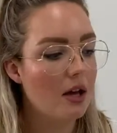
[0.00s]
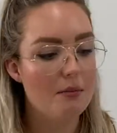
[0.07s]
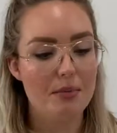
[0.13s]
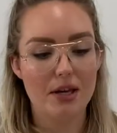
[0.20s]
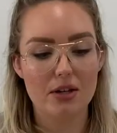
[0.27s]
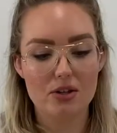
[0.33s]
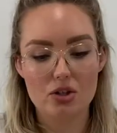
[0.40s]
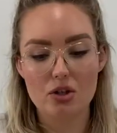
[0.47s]

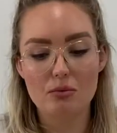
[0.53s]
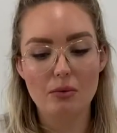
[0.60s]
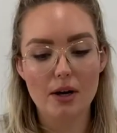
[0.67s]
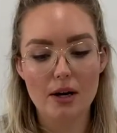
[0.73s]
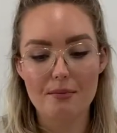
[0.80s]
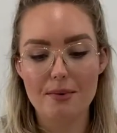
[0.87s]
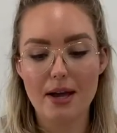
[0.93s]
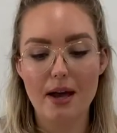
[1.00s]
because you
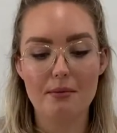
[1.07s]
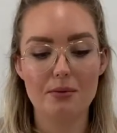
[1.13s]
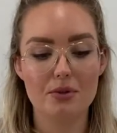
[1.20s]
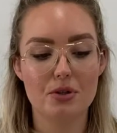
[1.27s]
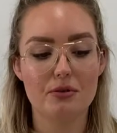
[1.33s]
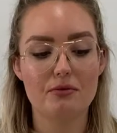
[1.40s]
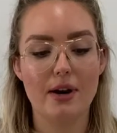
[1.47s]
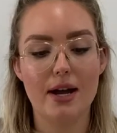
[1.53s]
want to be able
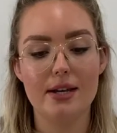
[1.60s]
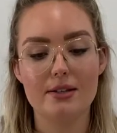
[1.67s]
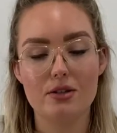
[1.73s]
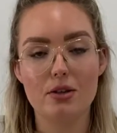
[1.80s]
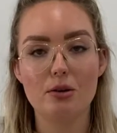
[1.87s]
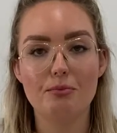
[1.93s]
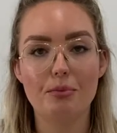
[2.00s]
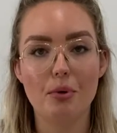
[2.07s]
to raise
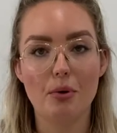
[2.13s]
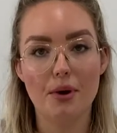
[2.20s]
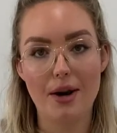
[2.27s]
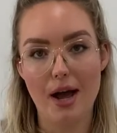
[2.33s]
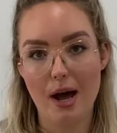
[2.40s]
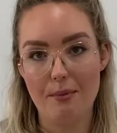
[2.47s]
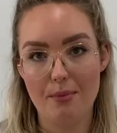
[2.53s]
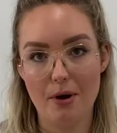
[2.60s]
your board
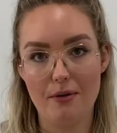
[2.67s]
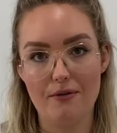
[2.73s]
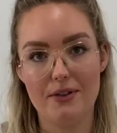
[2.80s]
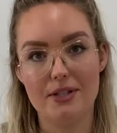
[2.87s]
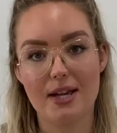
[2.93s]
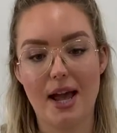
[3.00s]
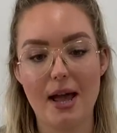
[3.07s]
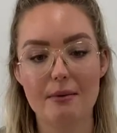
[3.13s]
up off the
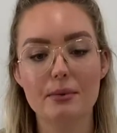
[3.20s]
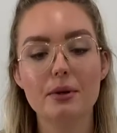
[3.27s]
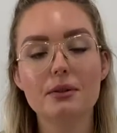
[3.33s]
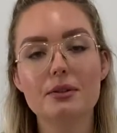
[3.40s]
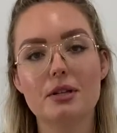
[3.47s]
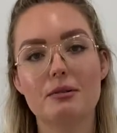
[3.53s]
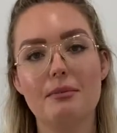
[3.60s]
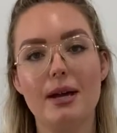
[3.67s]

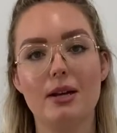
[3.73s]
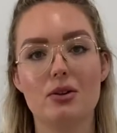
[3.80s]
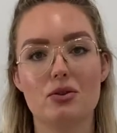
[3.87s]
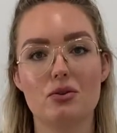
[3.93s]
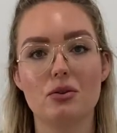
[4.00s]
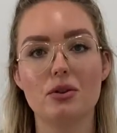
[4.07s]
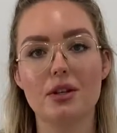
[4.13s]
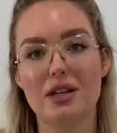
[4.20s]
table to make
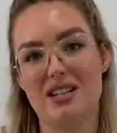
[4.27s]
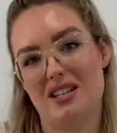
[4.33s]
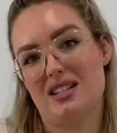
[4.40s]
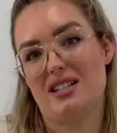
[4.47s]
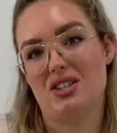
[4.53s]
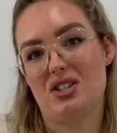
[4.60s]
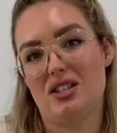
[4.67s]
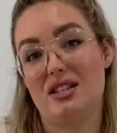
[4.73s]
sure that it
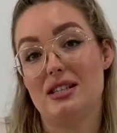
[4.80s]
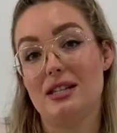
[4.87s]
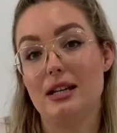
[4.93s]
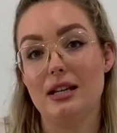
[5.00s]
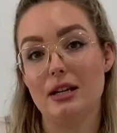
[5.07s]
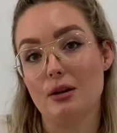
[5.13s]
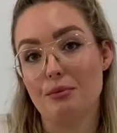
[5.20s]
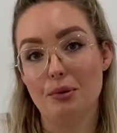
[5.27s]
doesn't just
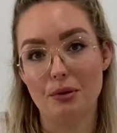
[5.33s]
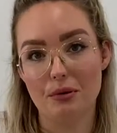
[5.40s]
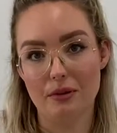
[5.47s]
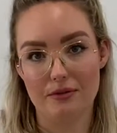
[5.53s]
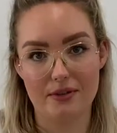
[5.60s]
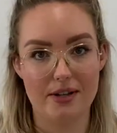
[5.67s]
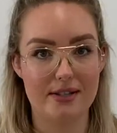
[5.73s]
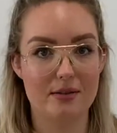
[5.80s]
sit in a pool
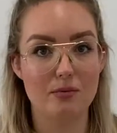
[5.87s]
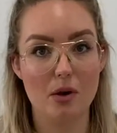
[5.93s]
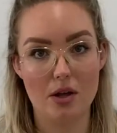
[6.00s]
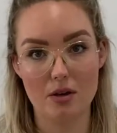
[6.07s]
of resin while you're